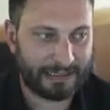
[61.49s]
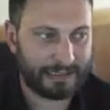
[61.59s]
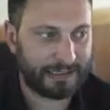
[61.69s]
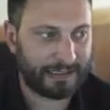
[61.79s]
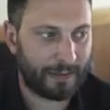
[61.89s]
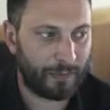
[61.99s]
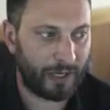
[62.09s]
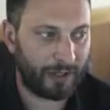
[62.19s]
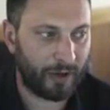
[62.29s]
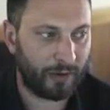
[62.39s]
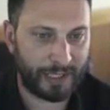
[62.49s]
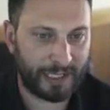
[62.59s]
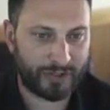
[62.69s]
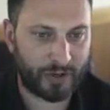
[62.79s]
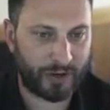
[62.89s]
I'm ready to go. I
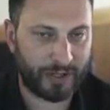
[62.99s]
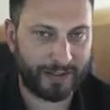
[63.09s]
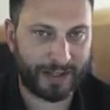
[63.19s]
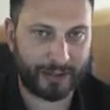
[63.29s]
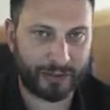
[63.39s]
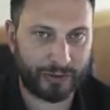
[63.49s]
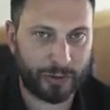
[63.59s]
started in like 2